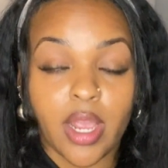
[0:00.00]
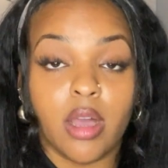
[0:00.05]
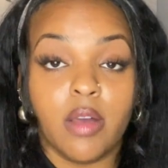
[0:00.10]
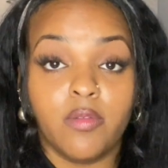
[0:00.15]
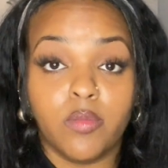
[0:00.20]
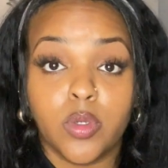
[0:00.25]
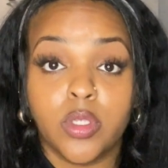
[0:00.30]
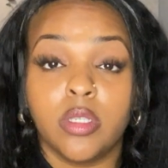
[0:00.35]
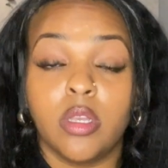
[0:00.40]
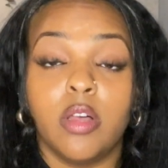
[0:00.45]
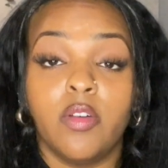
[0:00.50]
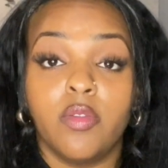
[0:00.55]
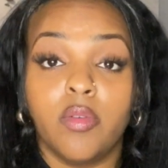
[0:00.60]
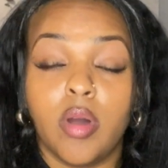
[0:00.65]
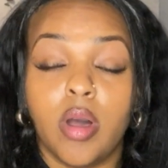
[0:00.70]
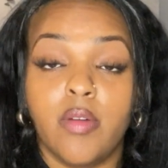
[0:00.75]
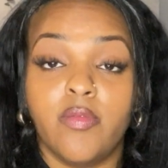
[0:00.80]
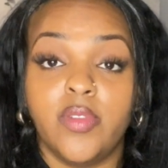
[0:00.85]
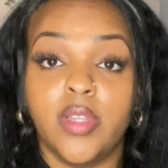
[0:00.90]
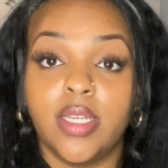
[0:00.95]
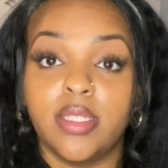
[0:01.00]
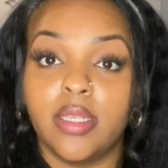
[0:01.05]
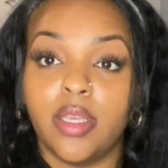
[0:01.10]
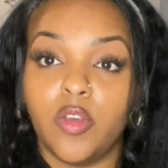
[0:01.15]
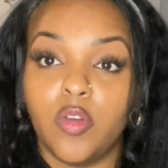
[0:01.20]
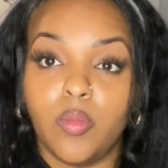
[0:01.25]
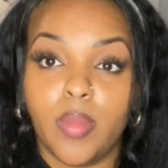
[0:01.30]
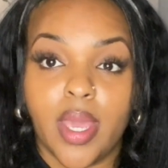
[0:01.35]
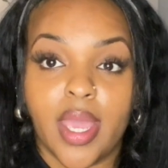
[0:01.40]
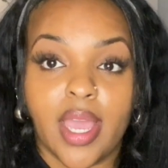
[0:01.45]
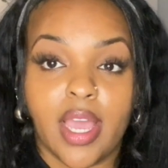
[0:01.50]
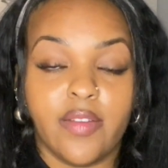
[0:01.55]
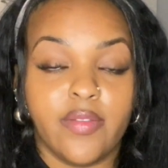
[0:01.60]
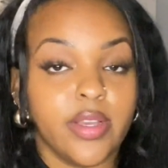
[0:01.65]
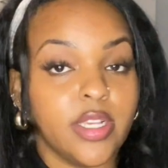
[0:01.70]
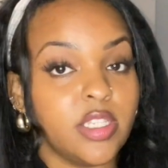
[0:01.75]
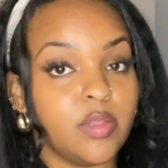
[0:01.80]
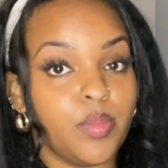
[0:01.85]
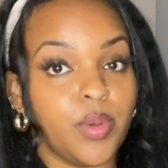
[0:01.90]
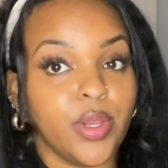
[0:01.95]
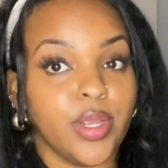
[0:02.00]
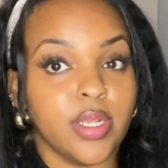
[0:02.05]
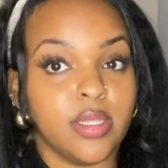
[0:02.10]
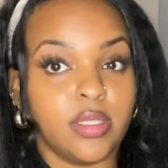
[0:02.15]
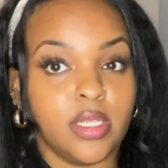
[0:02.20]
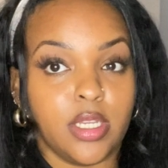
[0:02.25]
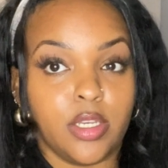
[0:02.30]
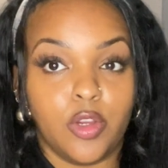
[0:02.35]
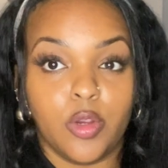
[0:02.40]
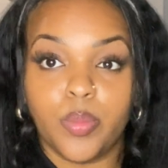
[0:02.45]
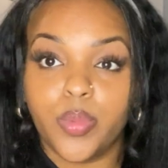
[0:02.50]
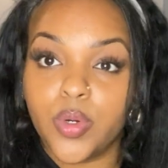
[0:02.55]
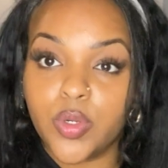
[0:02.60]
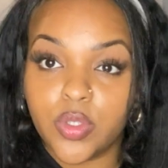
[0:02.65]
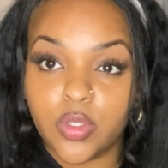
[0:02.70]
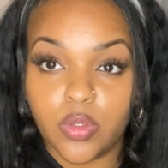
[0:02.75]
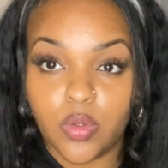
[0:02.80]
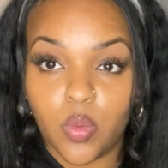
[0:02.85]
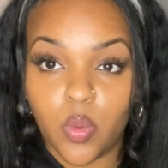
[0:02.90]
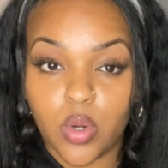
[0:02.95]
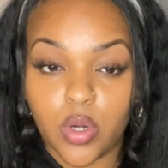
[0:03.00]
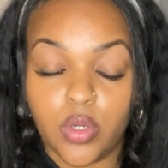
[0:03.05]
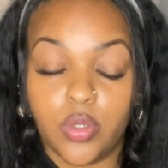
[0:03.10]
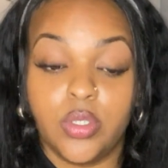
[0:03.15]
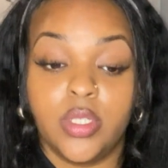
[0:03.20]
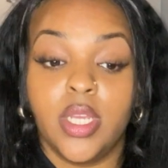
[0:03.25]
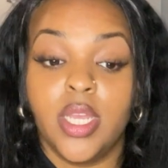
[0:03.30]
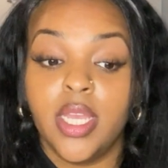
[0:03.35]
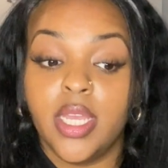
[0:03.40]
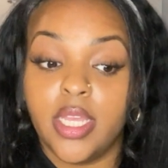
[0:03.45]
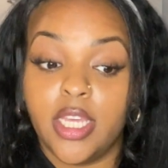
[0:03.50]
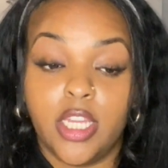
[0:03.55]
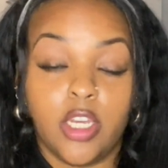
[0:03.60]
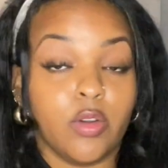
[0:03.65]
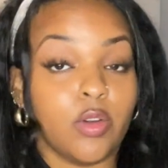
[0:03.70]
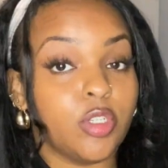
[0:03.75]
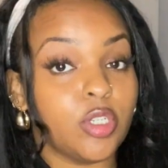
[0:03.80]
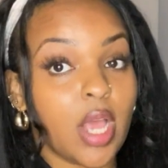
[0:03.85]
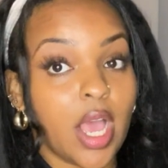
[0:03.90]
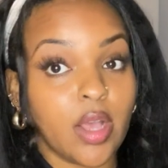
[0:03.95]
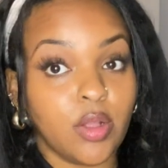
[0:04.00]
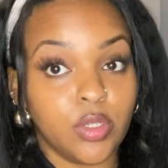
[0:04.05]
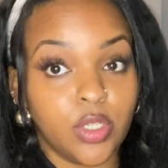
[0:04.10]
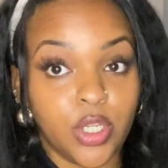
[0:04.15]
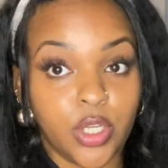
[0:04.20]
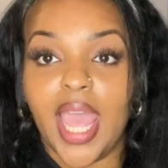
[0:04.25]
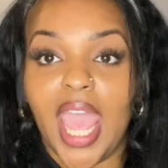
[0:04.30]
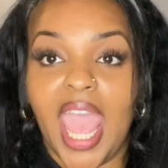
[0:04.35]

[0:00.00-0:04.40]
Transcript: Unresolved conflicts that you may have experienced in your personal world, in your childhood.